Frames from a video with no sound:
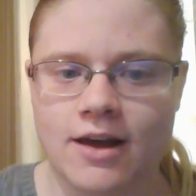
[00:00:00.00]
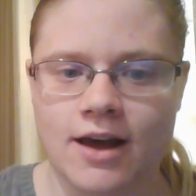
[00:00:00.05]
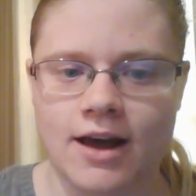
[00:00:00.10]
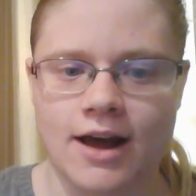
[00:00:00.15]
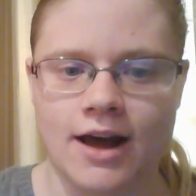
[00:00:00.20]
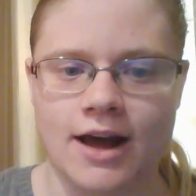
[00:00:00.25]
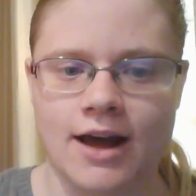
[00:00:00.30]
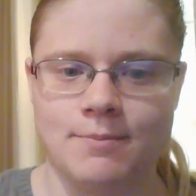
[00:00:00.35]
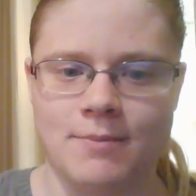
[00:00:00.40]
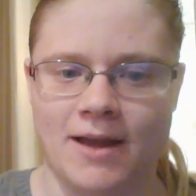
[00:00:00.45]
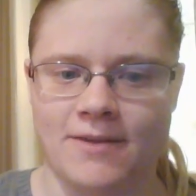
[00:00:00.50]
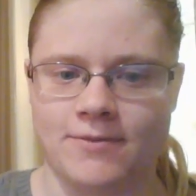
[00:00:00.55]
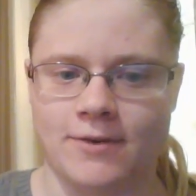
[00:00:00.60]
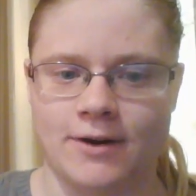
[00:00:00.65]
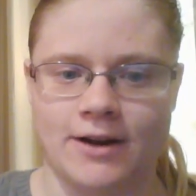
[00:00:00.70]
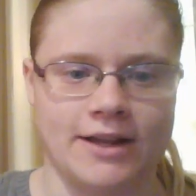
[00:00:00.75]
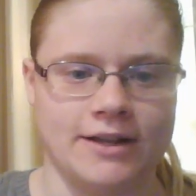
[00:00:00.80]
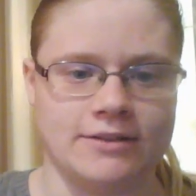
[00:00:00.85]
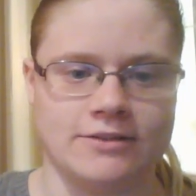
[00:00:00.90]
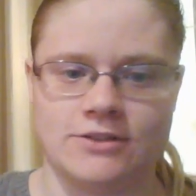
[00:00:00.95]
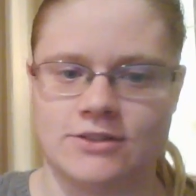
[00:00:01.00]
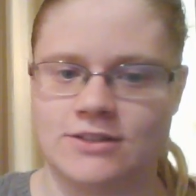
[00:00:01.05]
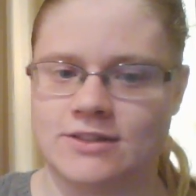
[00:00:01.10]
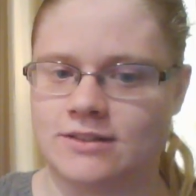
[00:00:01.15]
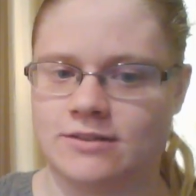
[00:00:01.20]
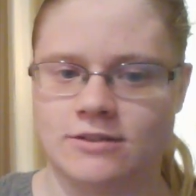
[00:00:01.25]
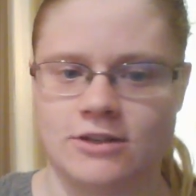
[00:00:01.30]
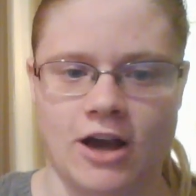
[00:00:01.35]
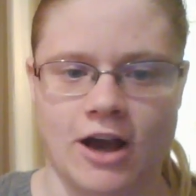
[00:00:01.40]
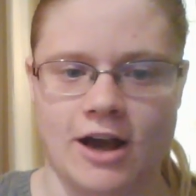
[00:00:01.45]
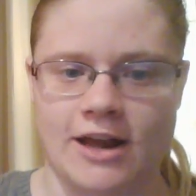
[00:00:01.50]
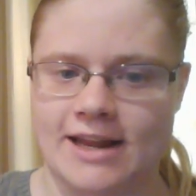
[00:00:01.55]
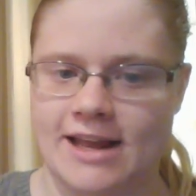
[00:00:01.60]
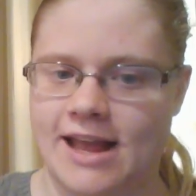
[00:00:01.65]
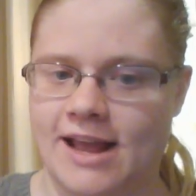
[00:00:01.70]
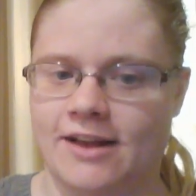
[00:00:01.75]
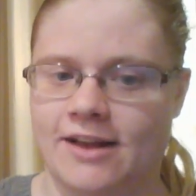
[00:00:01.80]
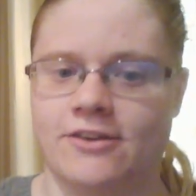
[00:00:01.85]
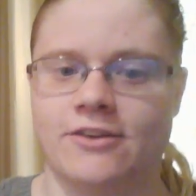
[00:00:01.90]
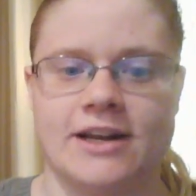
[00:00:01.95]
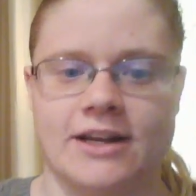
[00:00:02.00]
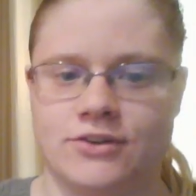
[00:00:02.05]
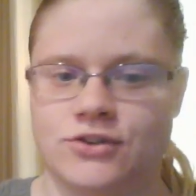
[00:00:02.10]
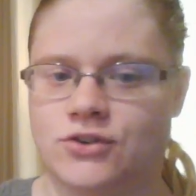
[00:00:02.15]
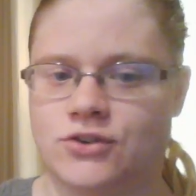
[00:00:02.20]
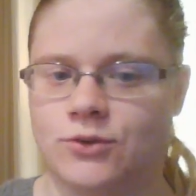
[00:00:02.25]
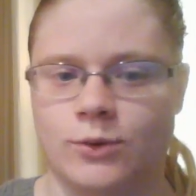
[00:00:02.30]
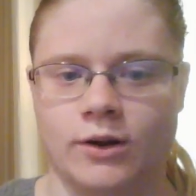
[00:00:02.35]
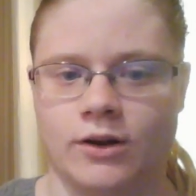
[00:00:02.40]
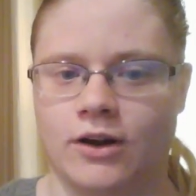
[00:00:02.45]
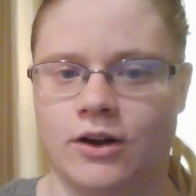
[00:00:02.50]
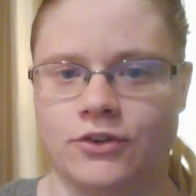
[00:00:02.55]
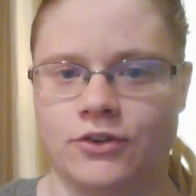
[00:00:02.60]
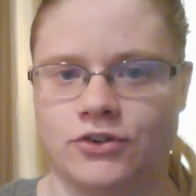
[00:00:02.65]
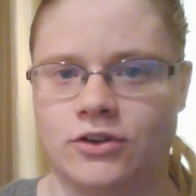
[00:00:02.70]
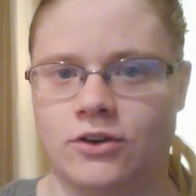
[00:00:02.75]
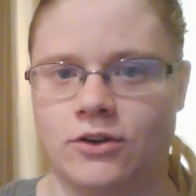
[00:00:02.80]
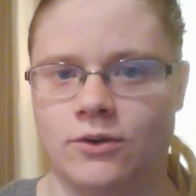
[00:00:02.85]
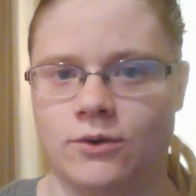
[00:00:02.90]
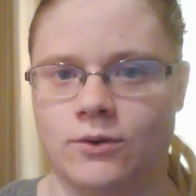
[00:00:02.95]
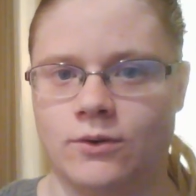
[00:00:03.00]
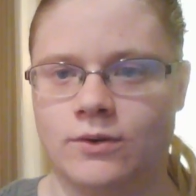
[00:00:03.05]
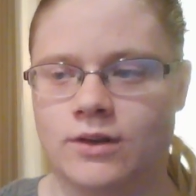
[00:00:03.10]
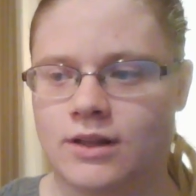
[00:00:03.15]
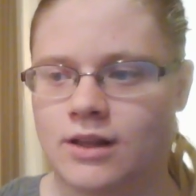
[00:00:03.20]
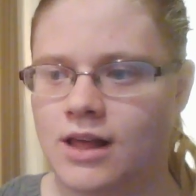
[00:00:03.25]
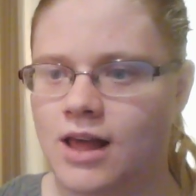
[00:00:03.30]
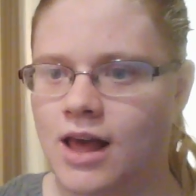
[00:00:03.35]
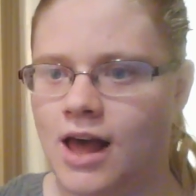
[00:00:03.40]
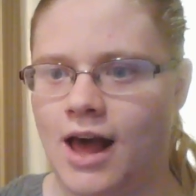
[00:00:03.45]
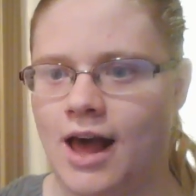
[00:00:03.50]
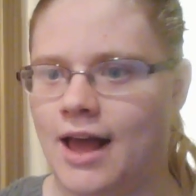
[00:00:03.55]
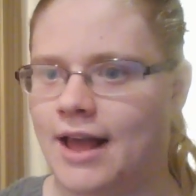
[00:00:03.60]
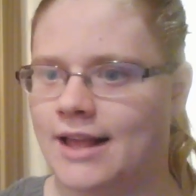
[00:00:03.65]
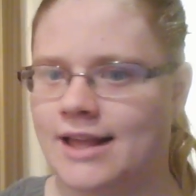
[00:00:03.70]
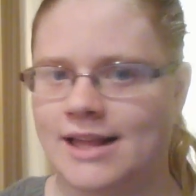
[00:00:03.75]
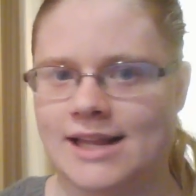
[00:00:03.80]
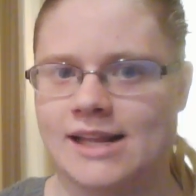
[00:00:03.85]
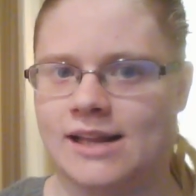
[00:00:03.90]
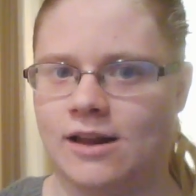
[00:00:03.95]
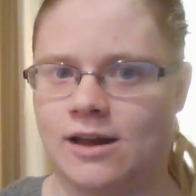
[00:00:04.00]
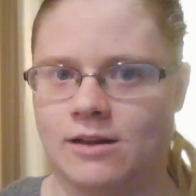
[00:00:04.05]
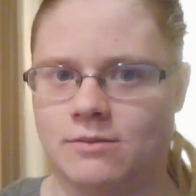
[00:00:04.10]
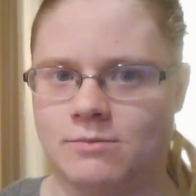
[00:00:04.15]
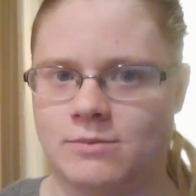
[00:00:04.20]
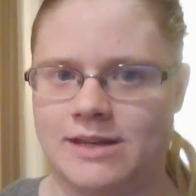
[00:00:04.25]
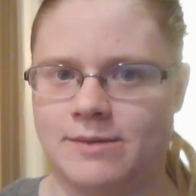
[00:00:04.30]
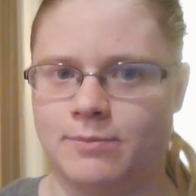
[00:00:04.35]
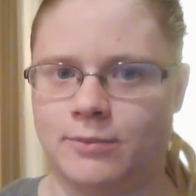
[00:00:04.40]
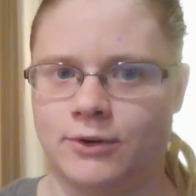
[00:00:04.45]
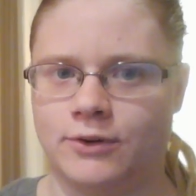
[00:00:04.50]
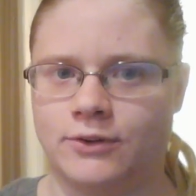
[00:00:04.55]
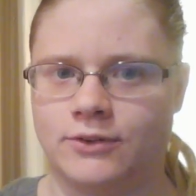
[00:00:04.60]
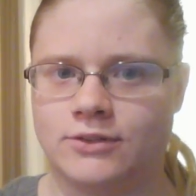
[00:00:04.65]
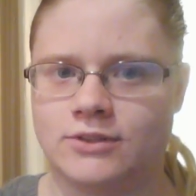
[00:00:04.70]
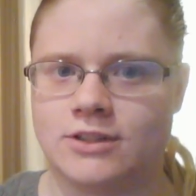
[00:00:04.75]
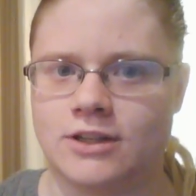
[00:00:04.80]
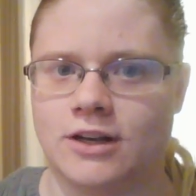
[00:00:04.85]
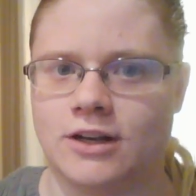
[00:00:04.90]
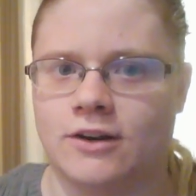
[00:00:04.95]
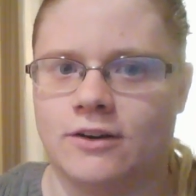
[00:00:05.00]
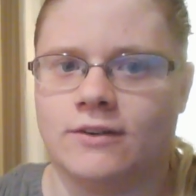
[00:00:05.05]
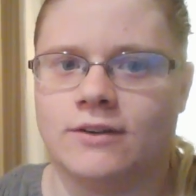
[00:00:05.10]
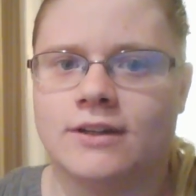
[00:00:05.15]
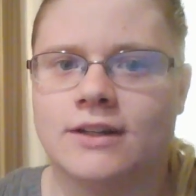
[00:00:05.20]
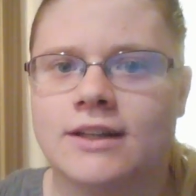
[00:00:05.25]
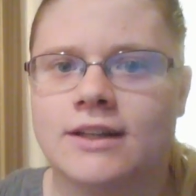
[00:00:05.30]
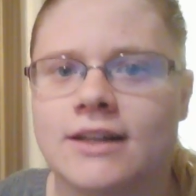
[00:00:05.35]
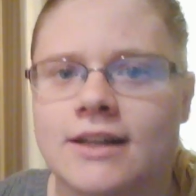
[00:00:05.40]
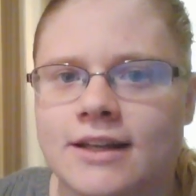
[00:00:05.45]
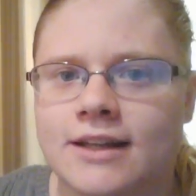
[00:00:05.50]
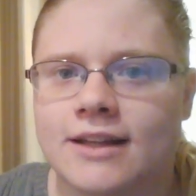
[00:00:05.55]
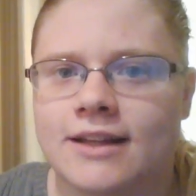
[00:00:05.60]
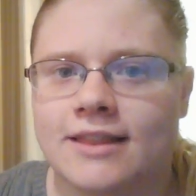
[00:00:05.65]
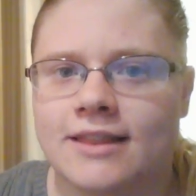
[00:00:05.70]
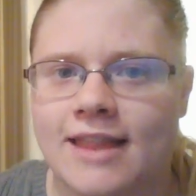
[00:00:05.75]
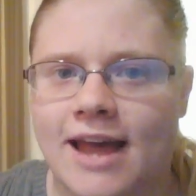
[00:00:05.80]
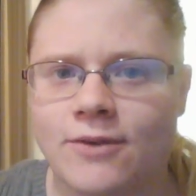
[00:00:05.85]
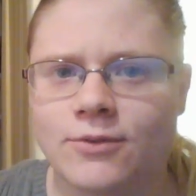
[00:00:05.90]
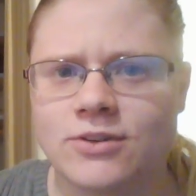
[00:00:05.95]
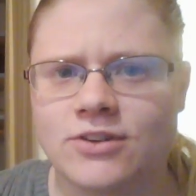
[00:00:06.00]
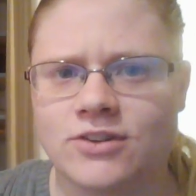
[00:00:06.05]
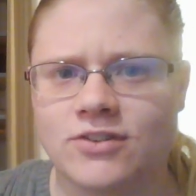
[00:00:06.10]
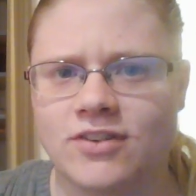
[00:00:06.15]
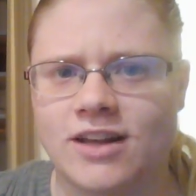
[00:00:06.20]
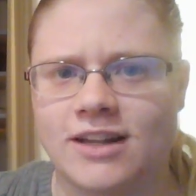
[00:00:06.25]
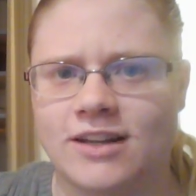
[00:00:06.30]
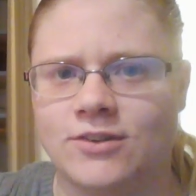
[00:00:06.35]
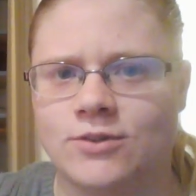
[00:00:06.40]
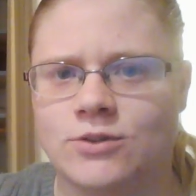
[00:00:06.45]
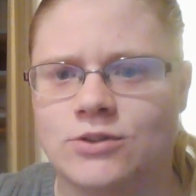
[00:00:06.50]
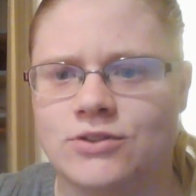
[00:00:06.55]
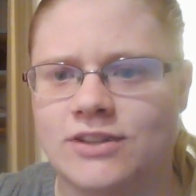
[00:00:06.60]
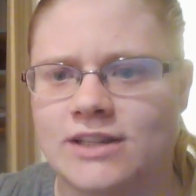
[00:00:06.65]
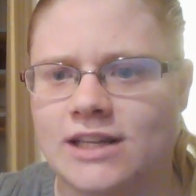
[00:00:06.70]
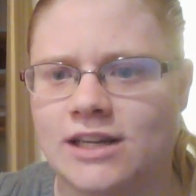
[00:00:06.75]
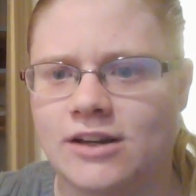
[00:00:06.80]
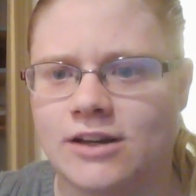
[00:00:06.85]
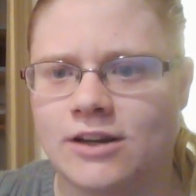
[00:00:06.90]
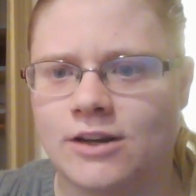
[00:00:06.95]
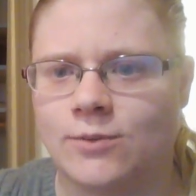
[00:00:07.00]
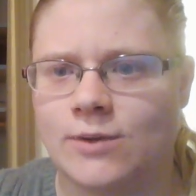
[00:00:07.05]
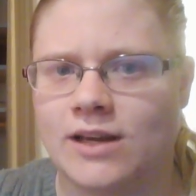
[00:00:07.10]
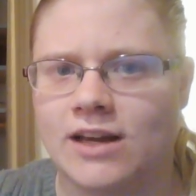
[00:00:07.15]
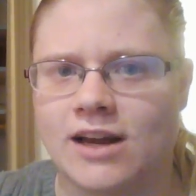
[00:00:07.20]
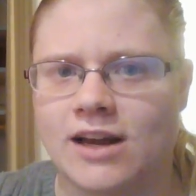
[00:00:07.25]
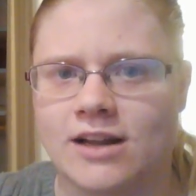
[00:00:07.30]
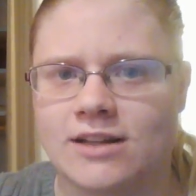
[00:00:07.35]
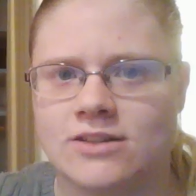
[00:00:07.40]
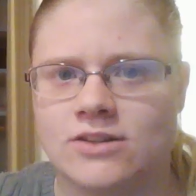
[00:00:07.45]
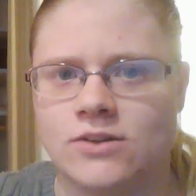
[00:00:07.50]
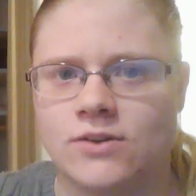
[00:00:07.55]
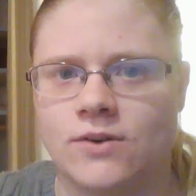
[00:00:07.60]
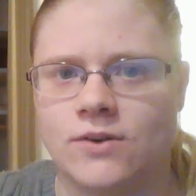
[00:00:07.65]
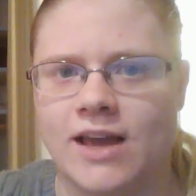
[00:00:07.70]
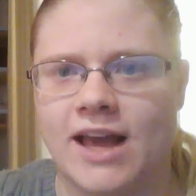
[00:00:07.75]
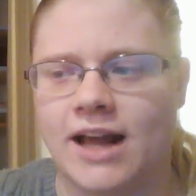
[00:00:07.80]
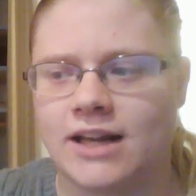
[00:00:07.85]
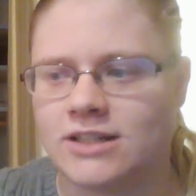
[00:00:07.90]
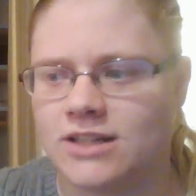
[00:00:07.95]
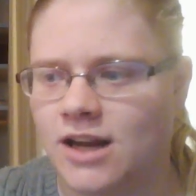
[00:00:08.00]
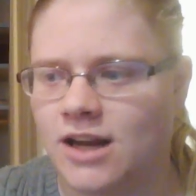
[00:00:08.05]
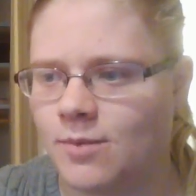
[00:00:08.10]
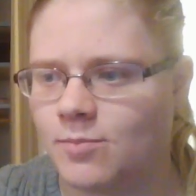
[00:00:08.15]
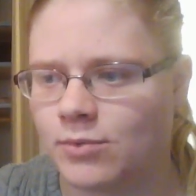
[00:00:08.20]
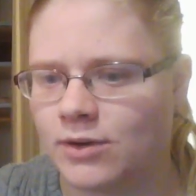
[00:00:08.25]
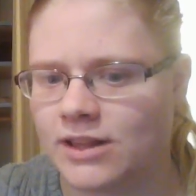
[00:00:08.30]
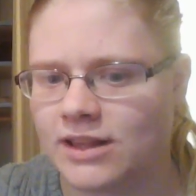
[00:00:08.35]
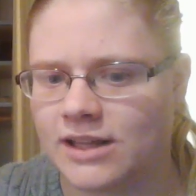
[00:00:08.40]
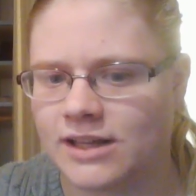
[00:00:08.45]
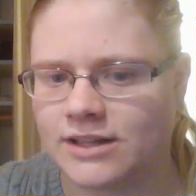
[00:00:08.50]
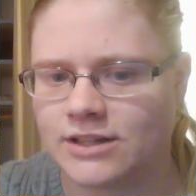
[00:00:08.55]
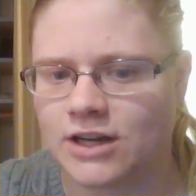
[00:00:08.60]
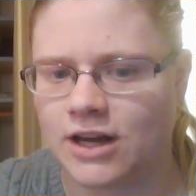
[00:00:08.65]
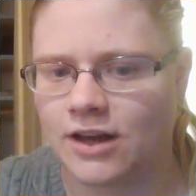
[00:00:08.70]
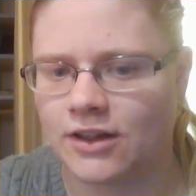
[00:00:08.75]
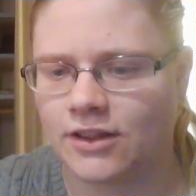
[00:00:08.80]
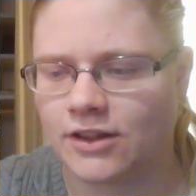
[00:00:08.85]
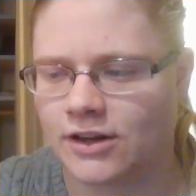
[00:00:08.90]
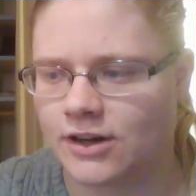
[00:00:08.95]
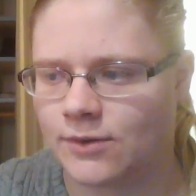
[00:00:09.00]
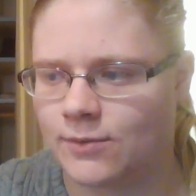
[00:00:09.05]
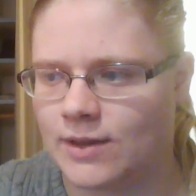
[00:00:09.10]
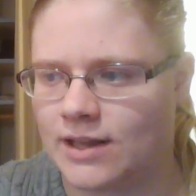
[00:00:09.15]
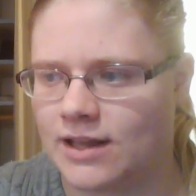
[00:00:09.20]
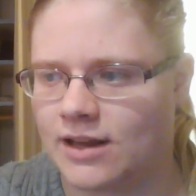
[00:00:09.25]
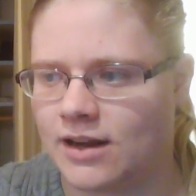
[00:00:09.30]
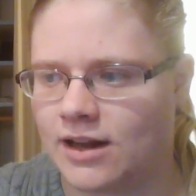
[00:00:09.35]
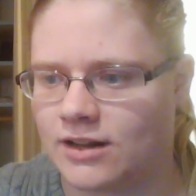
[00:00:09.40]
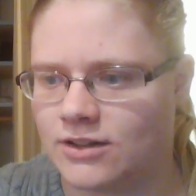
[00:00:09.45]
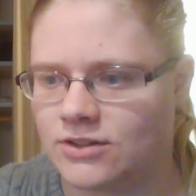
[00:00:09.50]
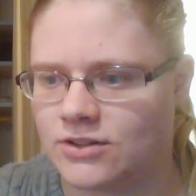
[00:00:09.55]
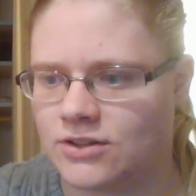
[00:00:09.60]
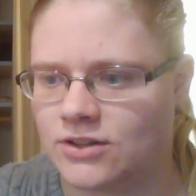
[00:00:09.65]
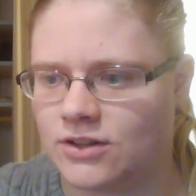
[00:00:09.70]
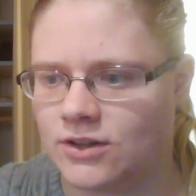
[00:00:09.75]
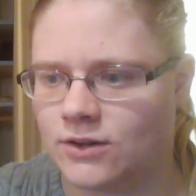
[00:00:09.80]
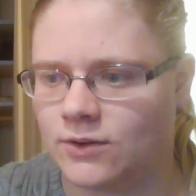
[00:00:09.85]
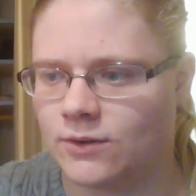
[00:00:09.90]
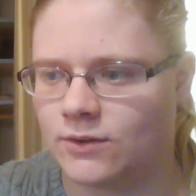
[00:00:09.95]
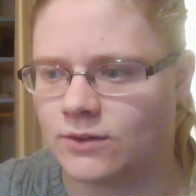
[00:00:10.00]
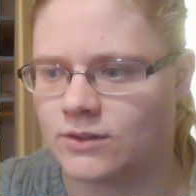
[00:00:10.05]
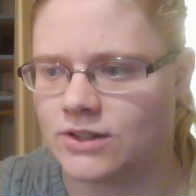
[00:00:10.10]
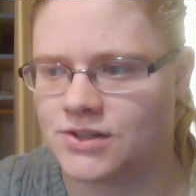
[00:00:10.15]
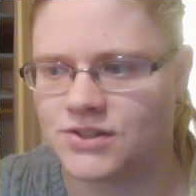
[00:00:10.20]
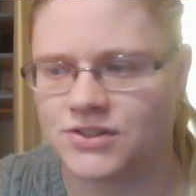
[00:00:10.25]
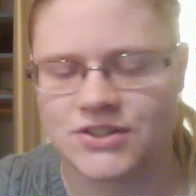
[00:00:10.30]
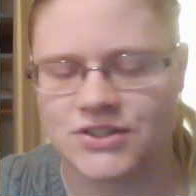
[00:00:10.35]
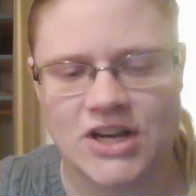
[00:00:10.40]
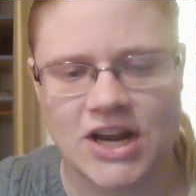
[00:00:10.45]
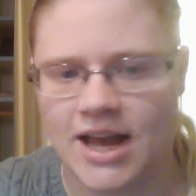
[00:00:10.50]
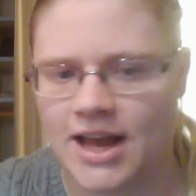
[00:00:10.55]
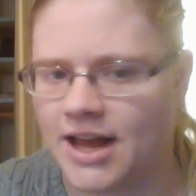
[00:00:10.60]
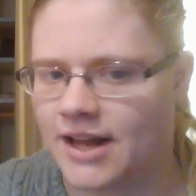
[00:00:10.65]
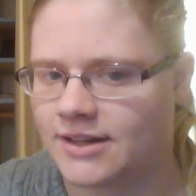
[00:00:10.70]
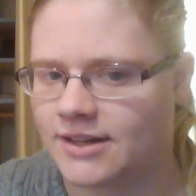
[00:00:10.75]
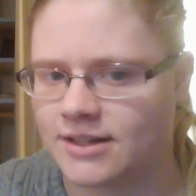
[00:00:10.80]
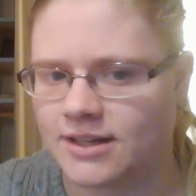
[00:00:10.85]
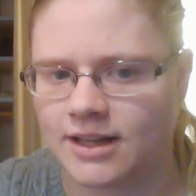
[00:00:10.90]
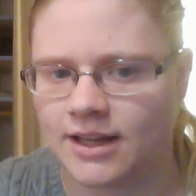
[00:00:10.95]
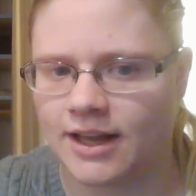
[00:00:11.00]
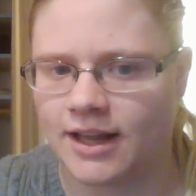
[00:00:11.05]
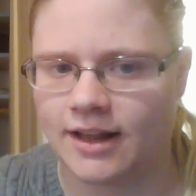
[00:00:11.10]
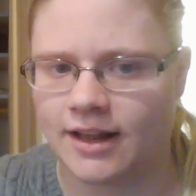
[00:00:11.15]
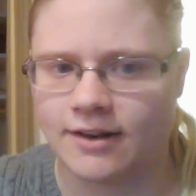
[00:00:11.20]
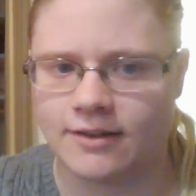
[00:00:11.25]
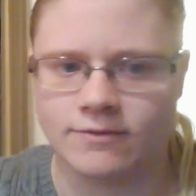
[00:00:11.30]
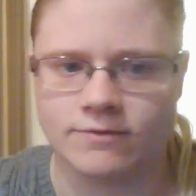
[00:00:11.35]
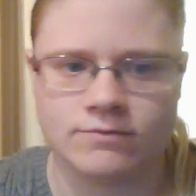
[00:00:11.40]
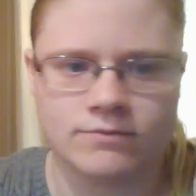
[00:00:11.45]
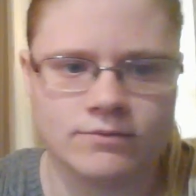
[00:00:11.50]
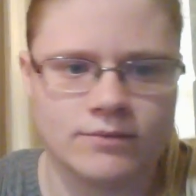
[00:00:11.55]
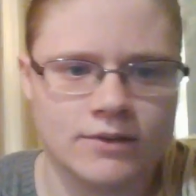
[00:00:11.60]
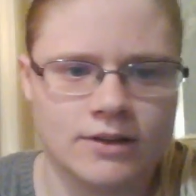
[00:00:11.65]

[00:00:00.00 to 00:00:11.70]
my friends Dottie and Chris, who are also Elon people. So that was fun. It was really good. We got to catch up with each other. We got to just chat and